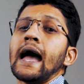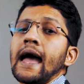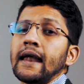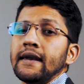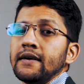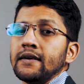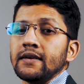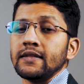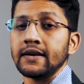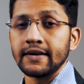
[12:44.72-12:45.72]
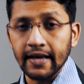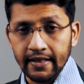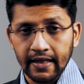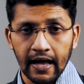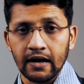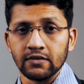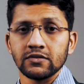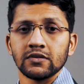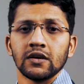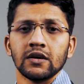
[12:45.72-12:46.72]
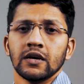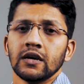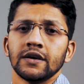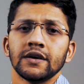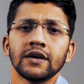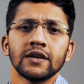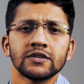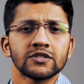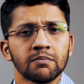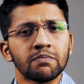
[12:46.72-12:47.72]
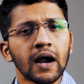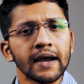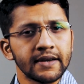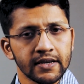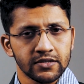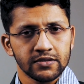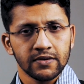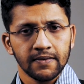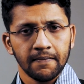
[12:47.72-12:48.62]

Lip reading: And in the 10th house, it is the brightest.